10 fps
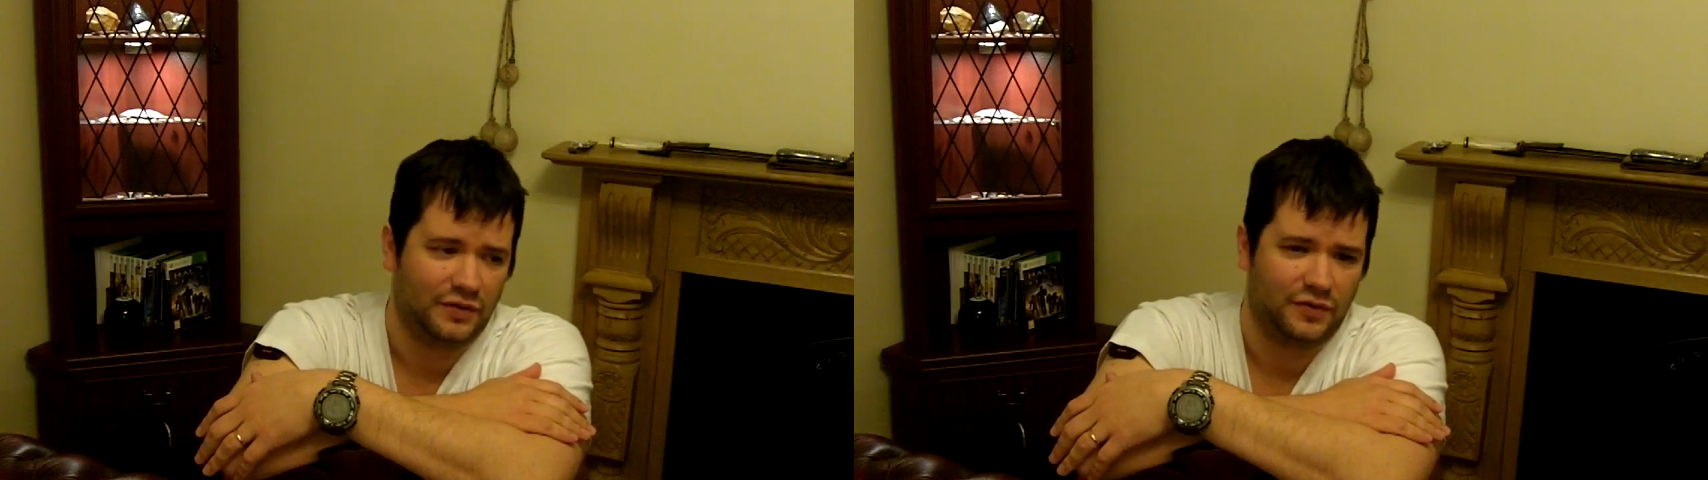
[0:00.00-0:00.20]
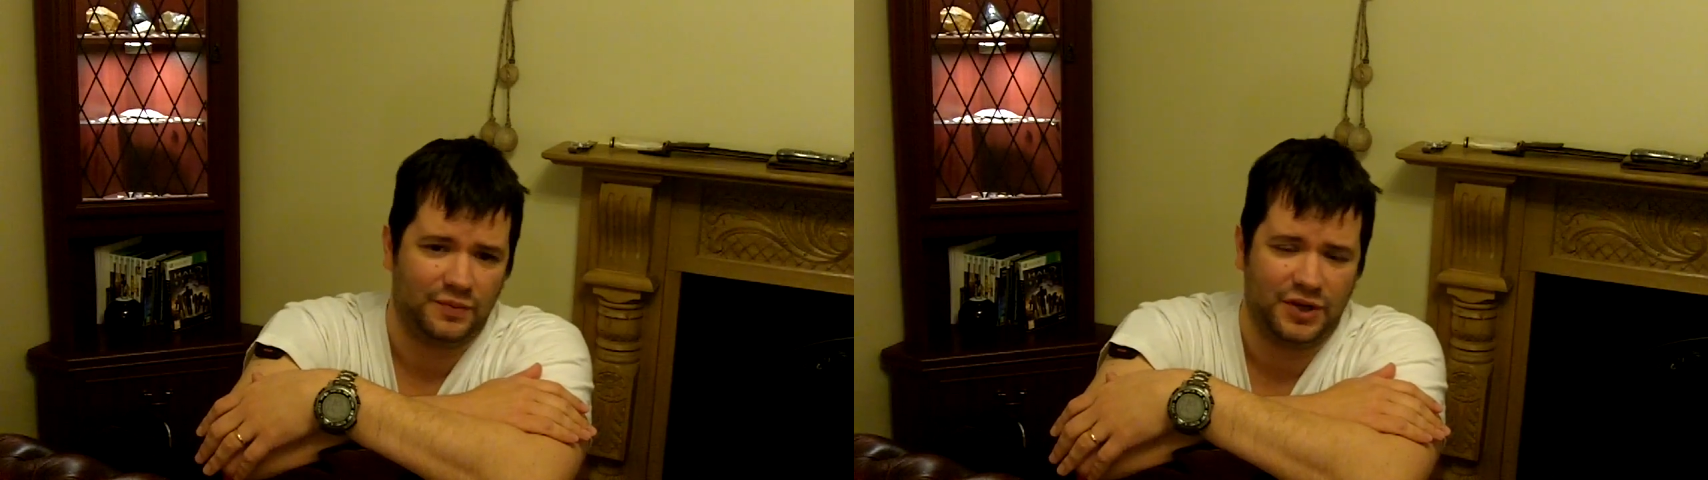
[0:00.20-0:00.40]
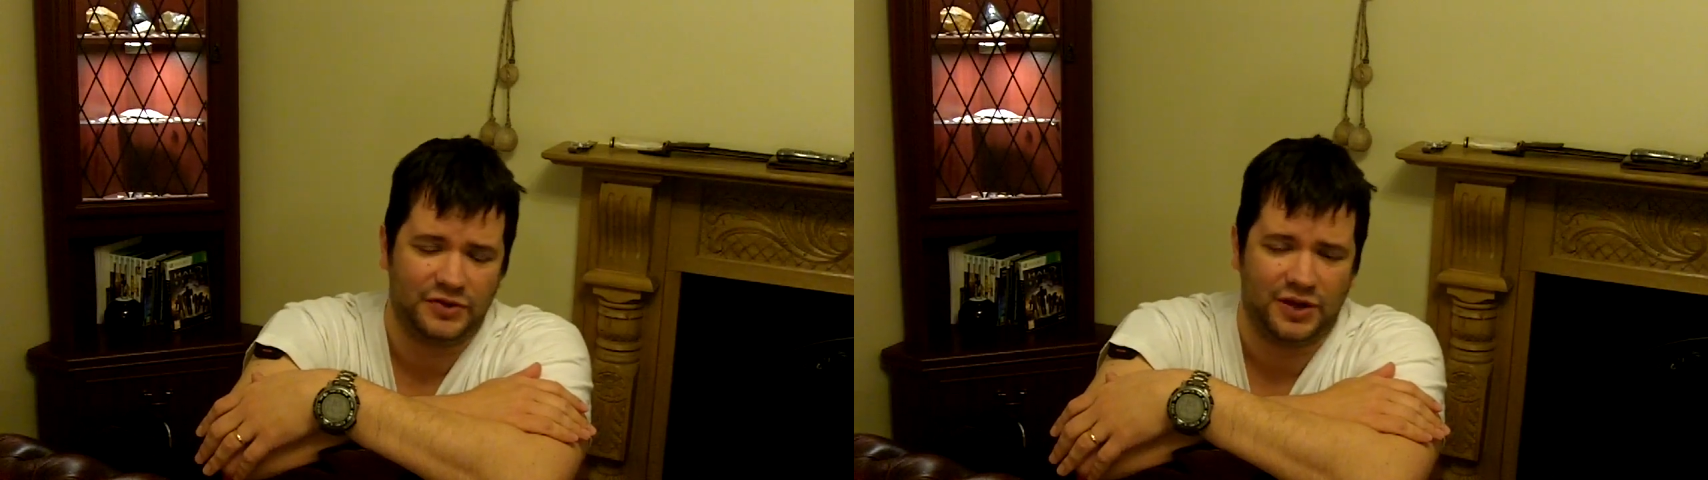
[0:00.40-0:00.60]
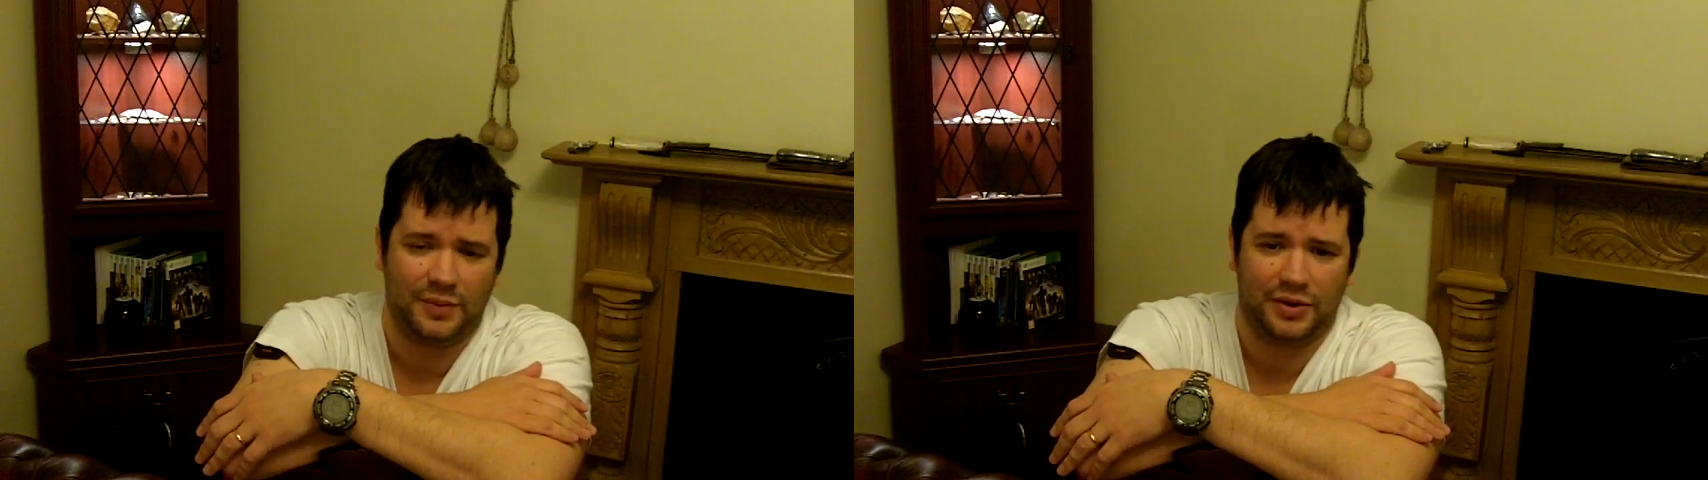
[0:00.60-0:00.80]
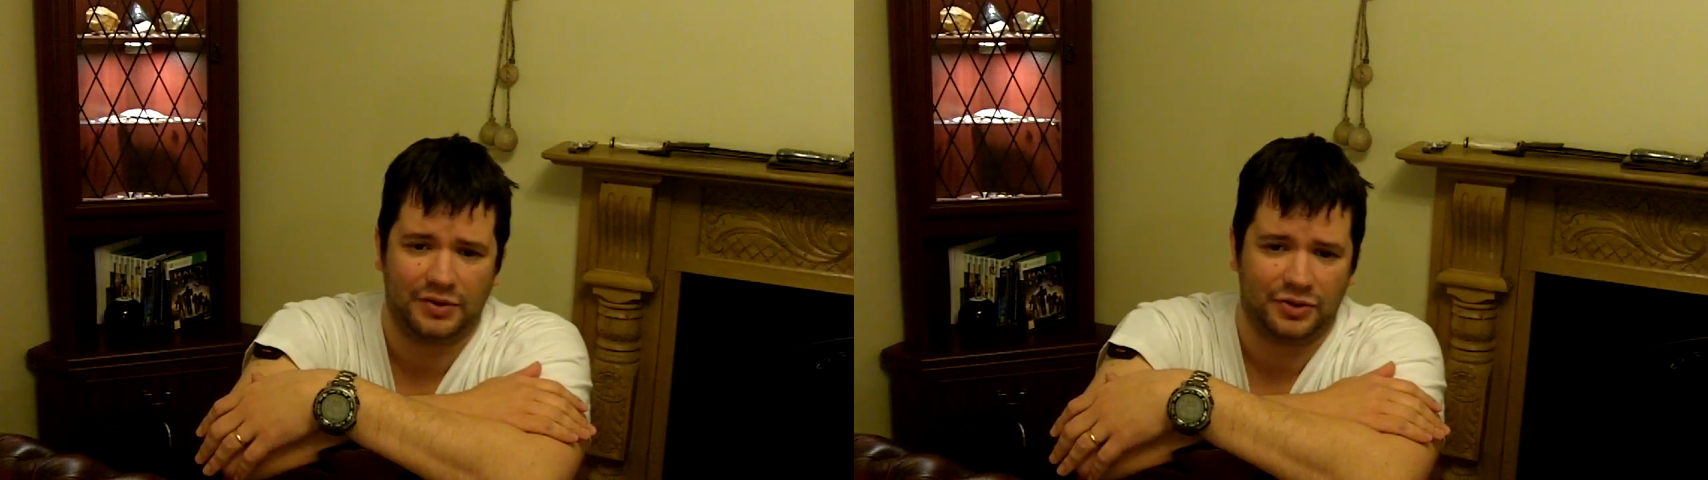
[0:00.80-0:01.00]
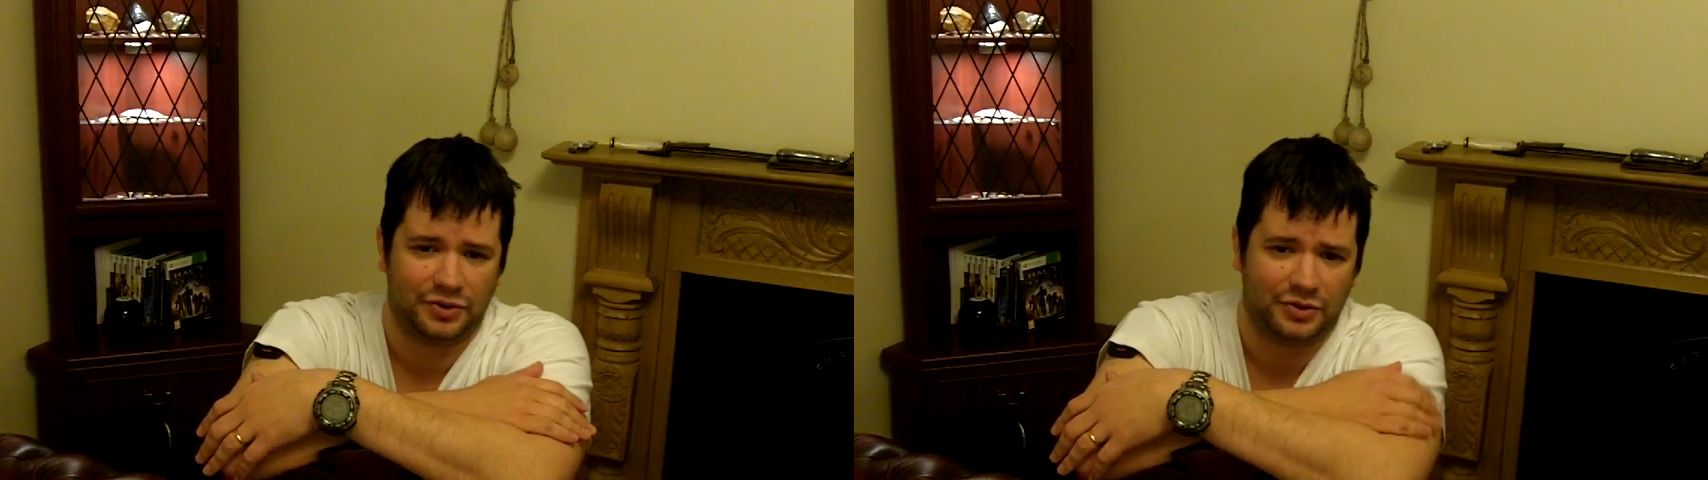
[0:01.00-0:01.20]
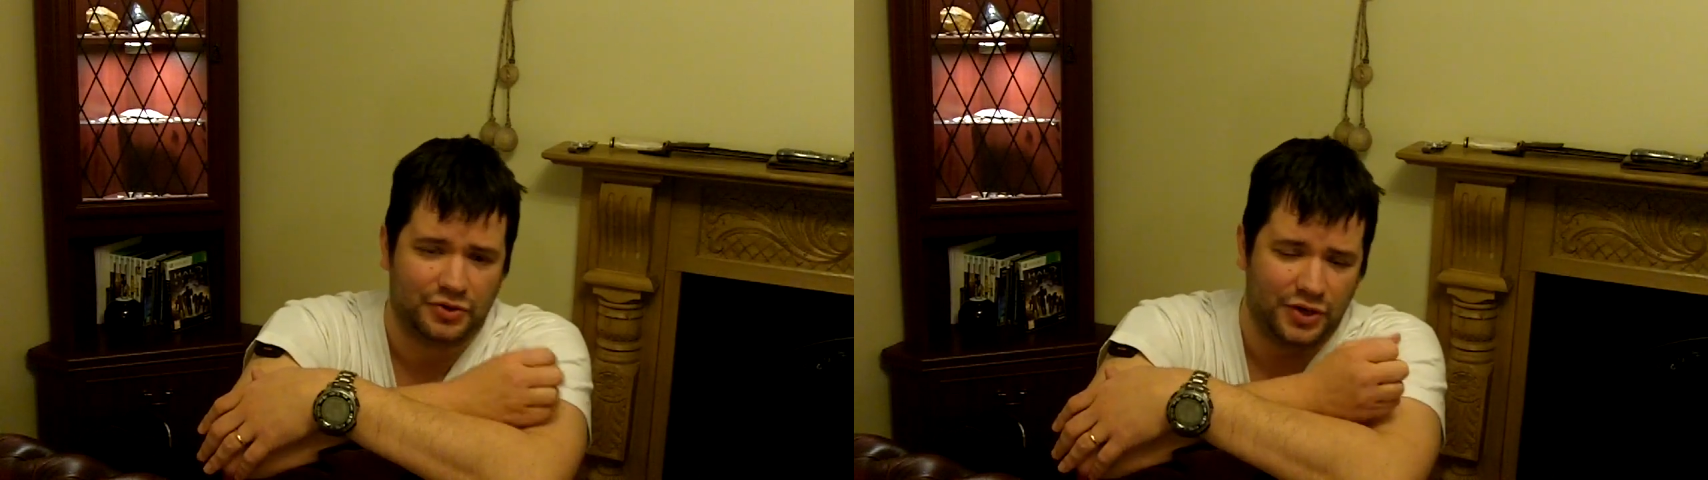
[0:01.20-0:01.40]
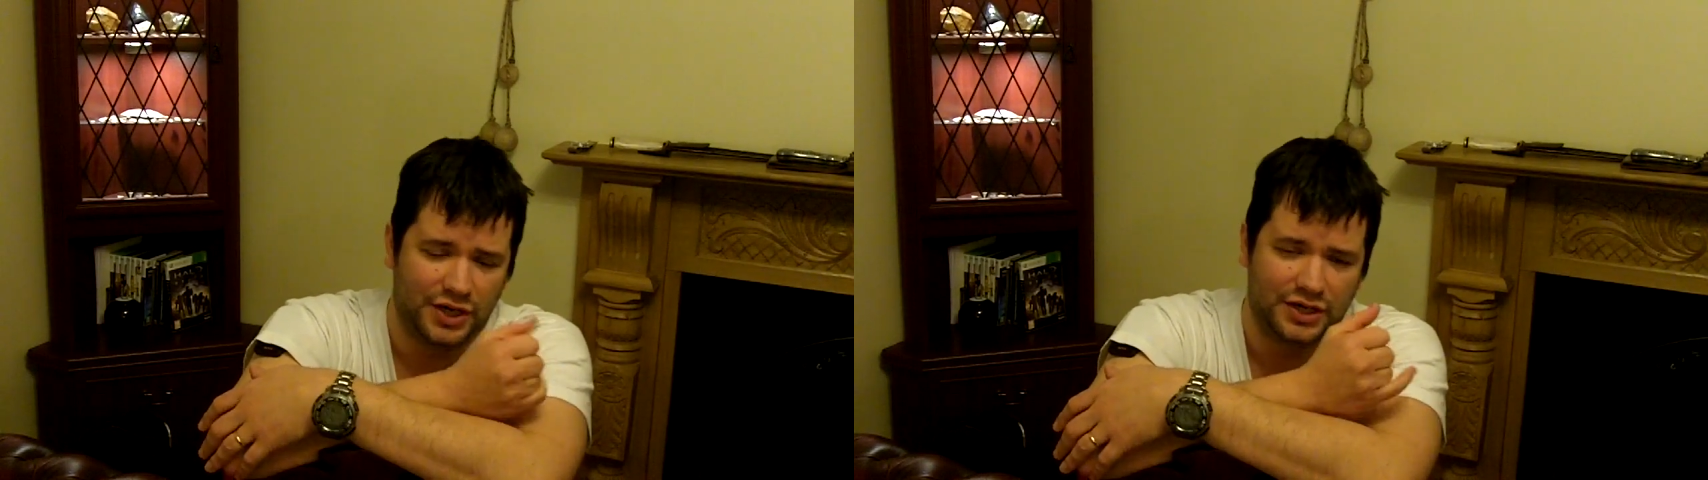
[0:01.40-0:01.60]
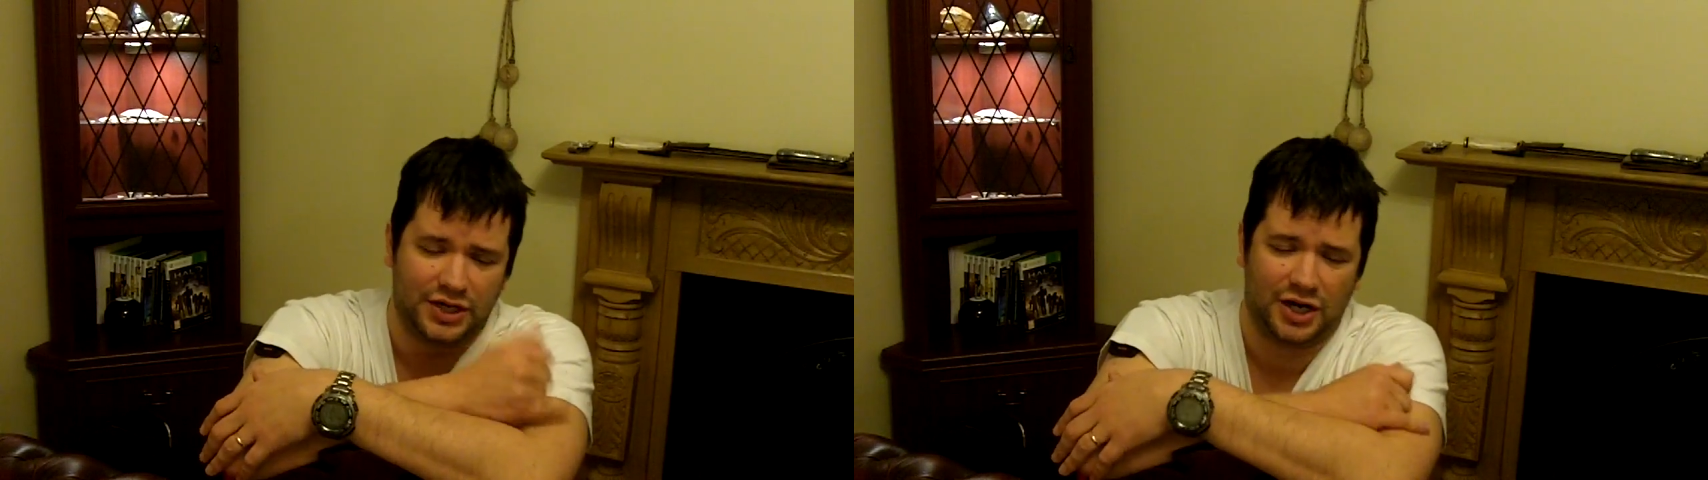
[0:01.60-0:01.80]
information about your credit